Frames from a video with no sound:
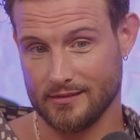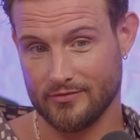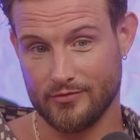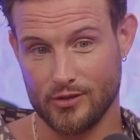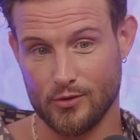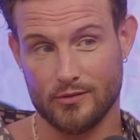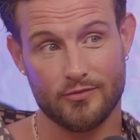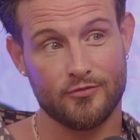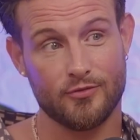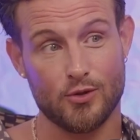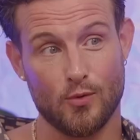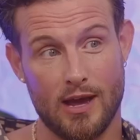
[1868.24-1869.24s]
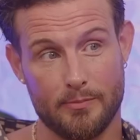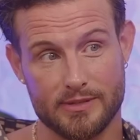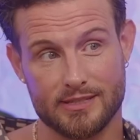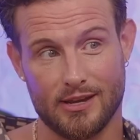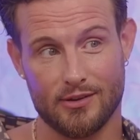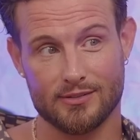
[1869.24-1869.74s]
You were very open
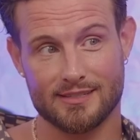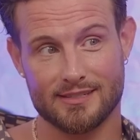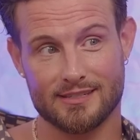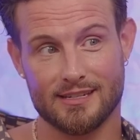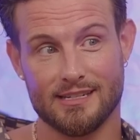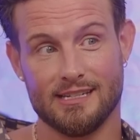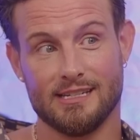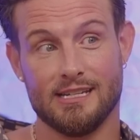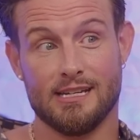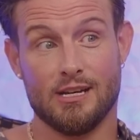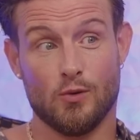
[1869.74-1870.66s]
about it, that it.